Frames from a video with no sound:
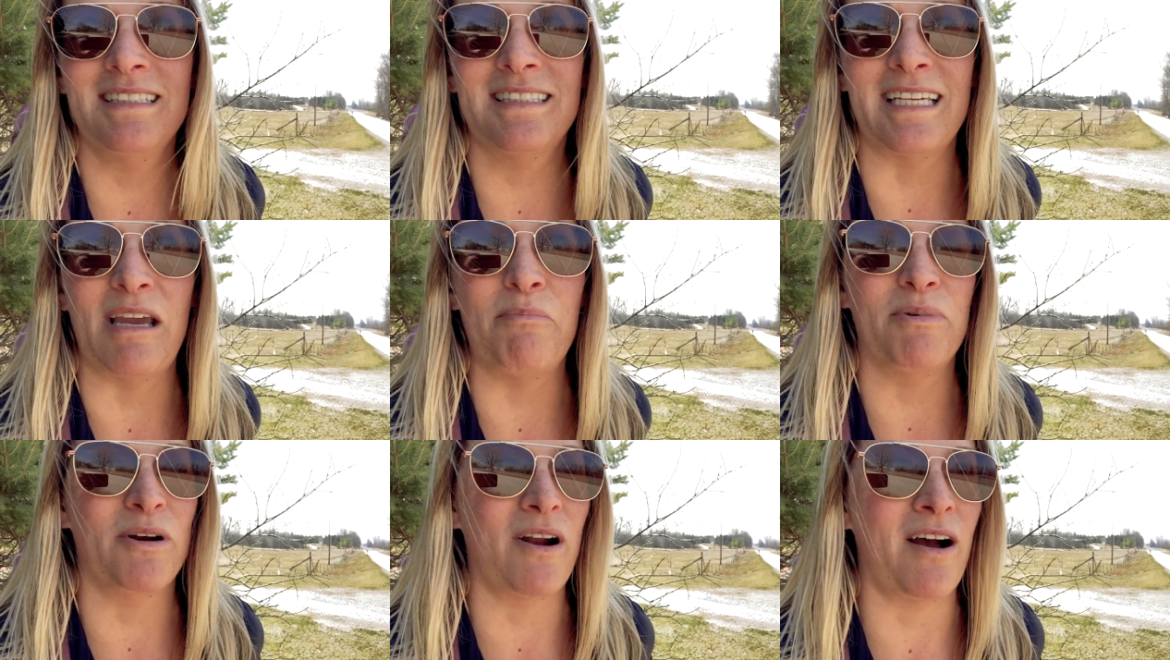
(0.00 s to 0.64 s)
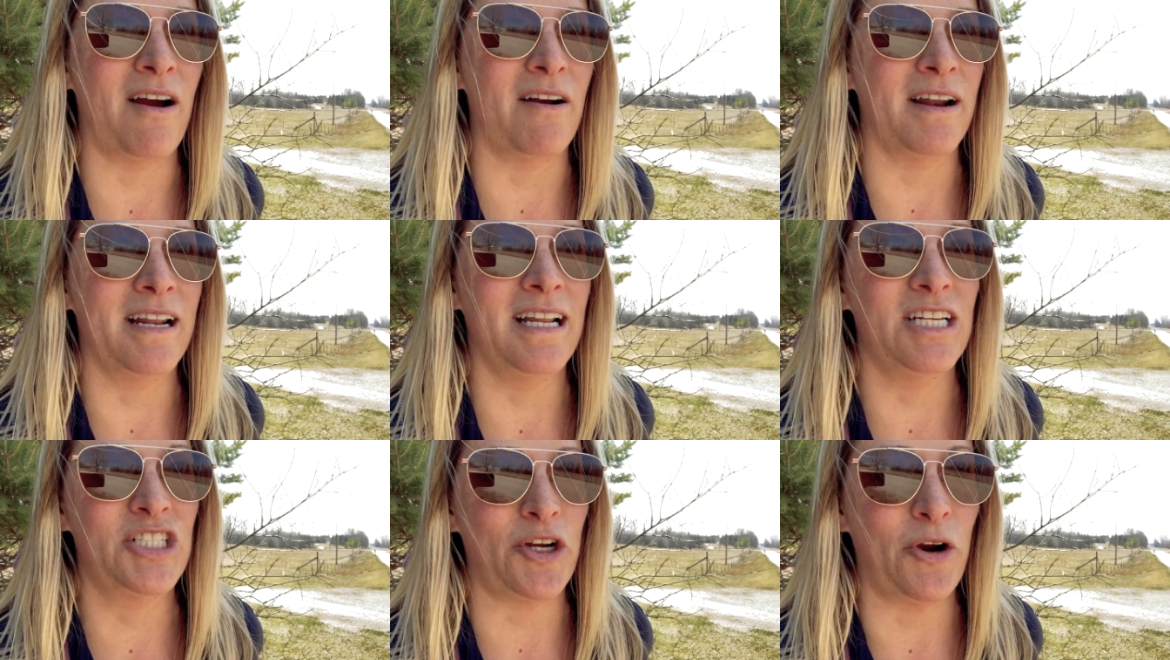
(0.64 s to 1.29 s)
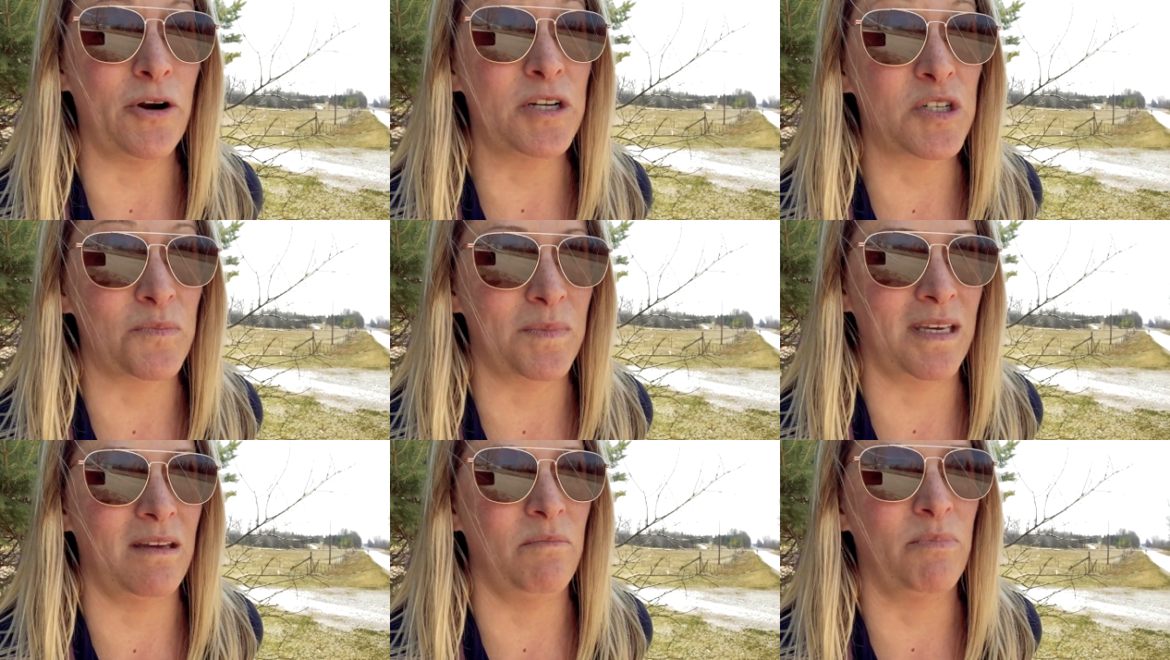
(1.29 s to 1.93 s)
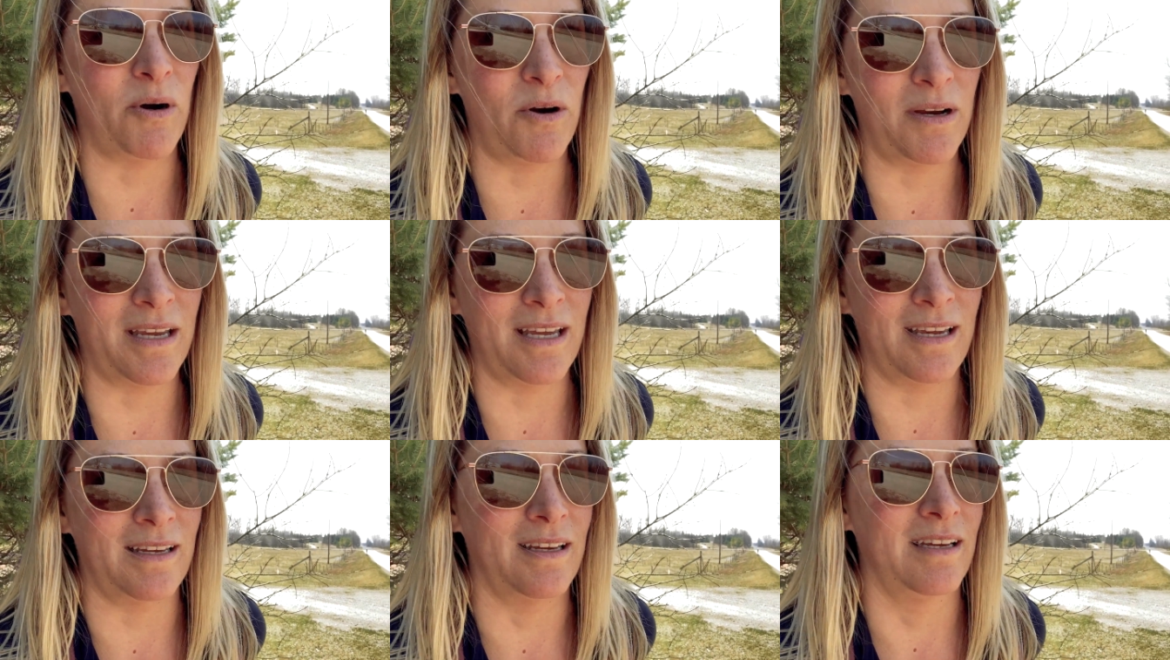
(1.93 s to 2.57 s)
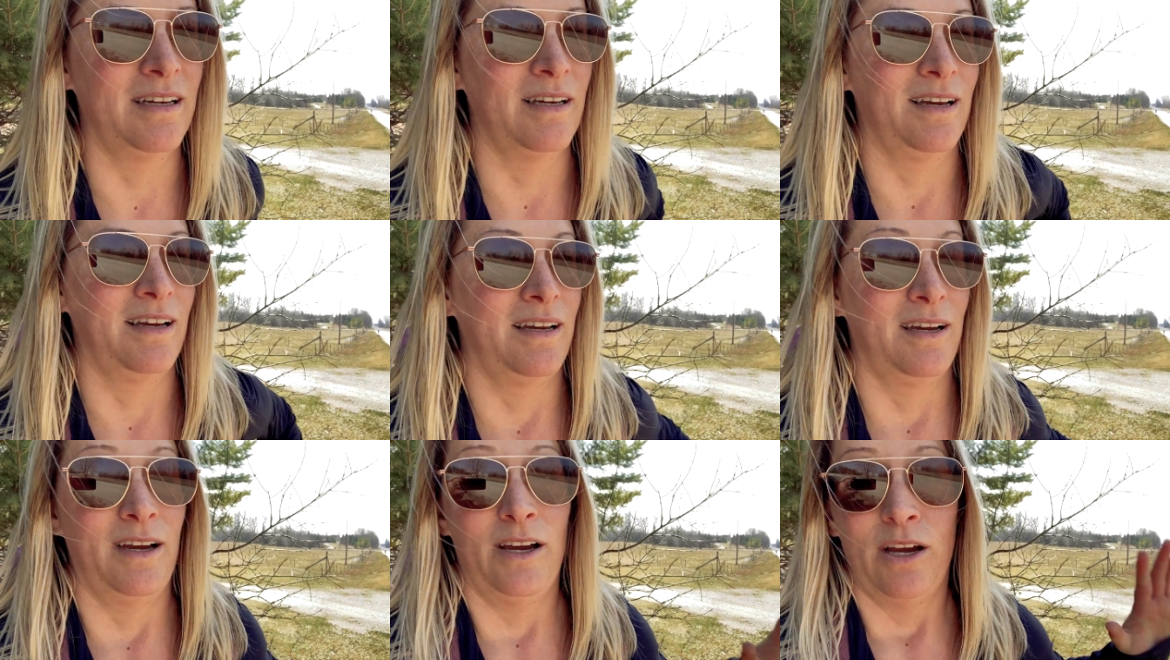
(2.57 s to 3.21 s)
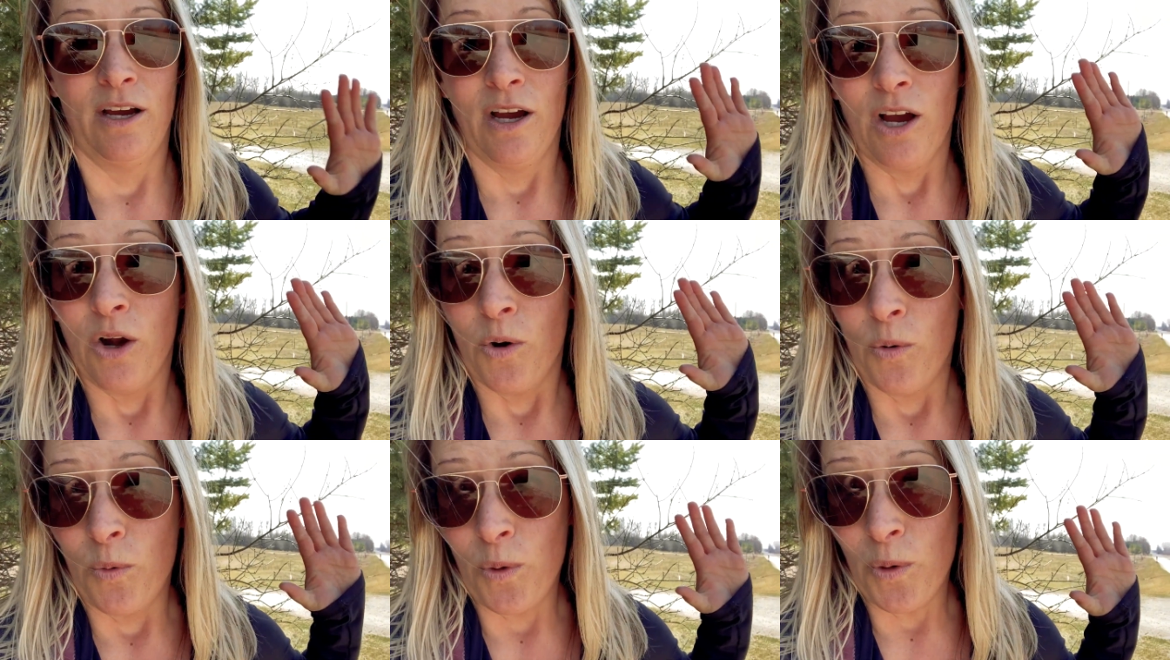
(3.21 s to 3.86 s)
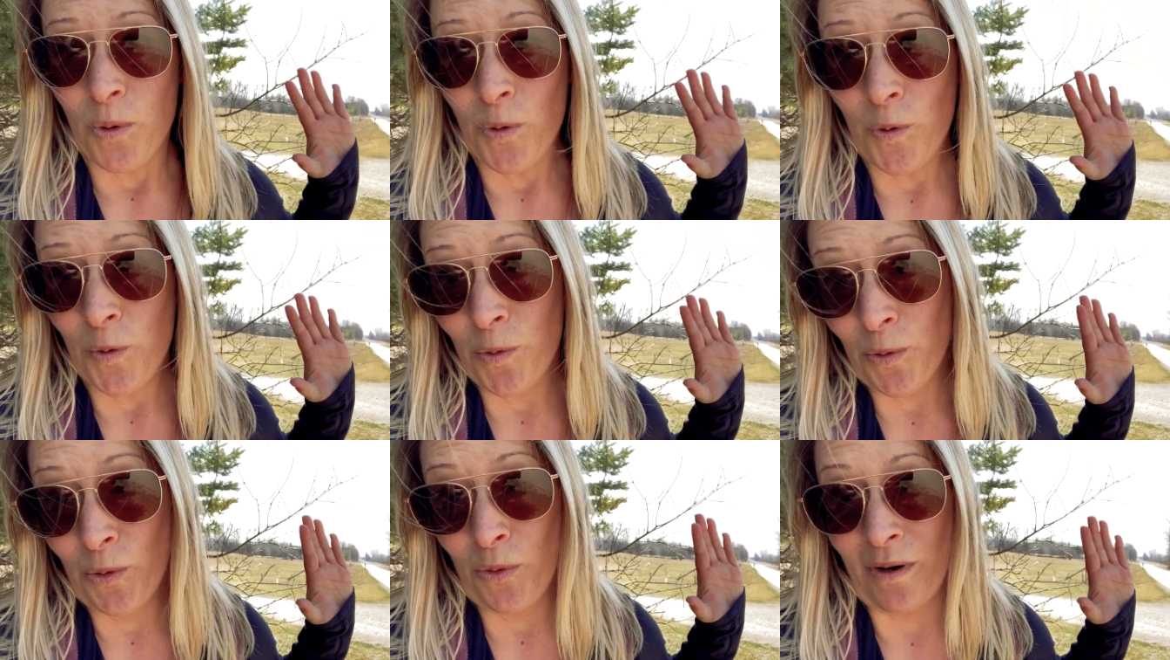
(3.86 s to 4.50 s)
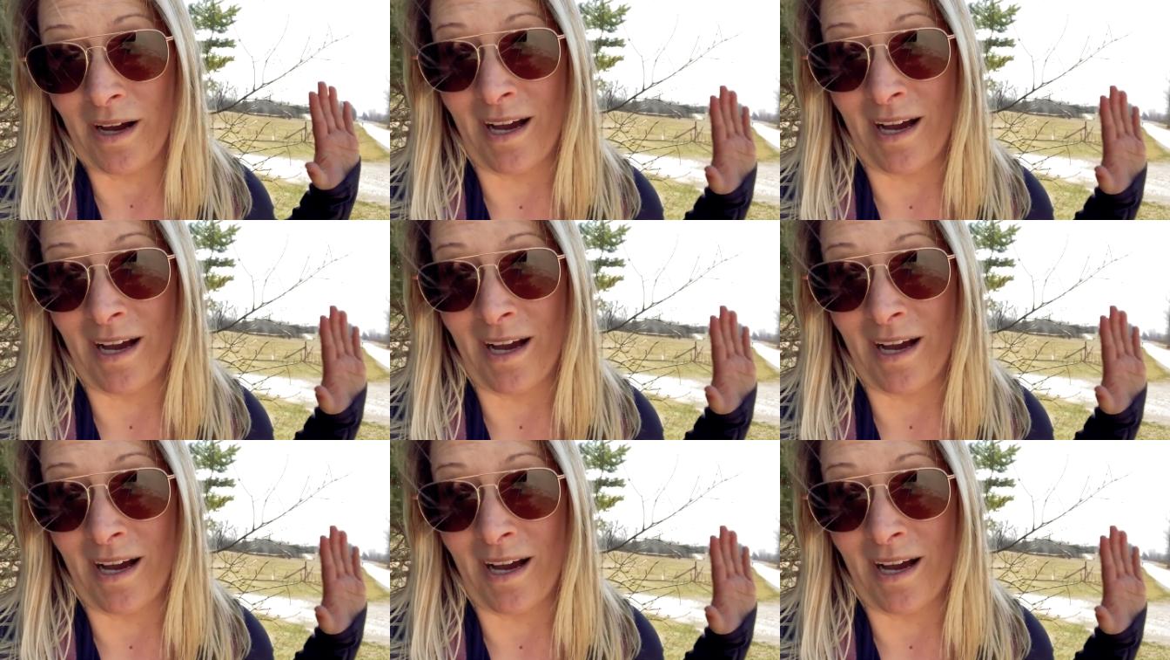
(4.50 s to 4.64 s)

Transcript: St. Bernard, and it charged me barking. Woo!